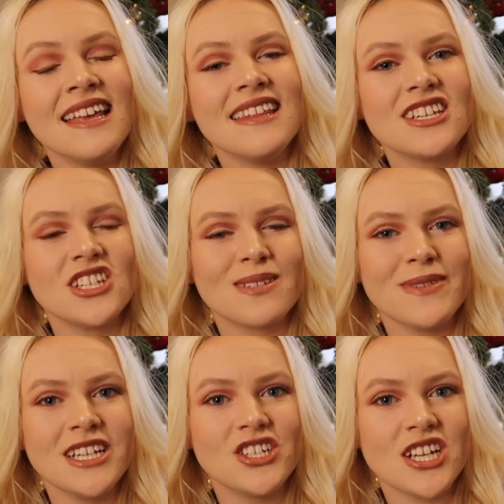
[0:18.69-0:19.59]
This is
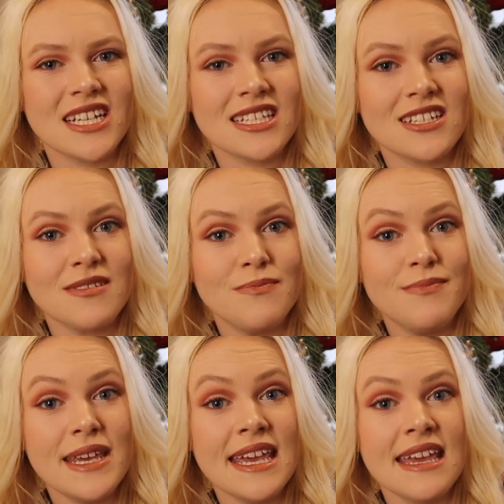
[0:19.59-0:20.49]
me just
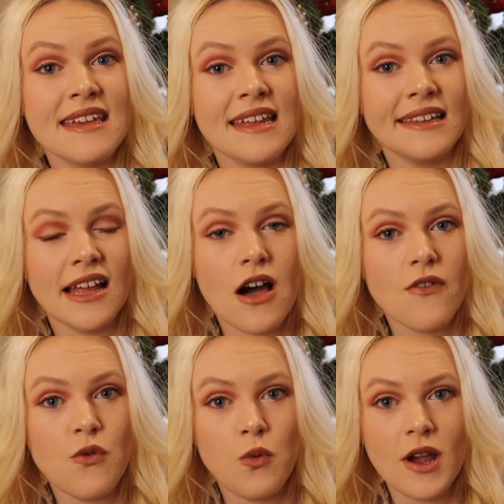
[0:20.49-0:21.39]
being in
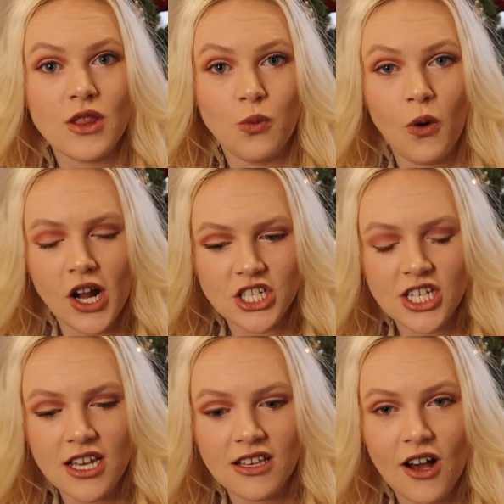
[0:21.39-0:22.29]
love with
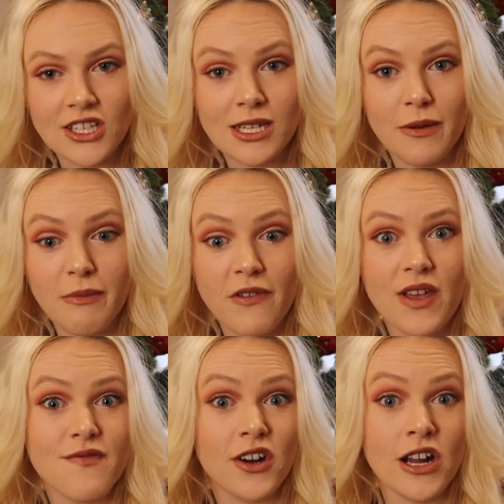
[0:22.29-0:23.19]
watching some of my
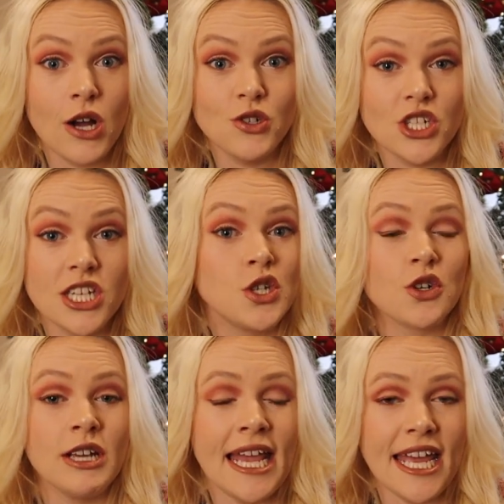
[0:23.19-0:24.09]
favorite OG
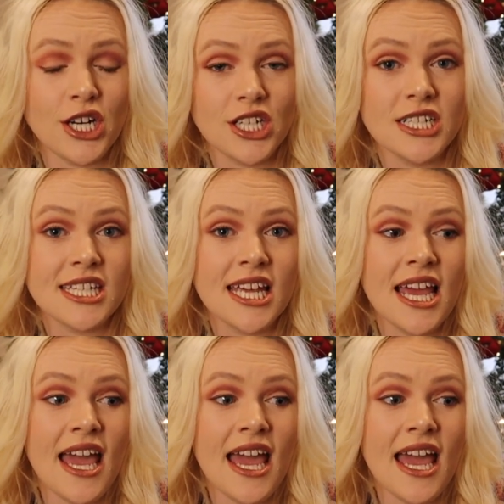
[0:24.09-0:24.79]
creators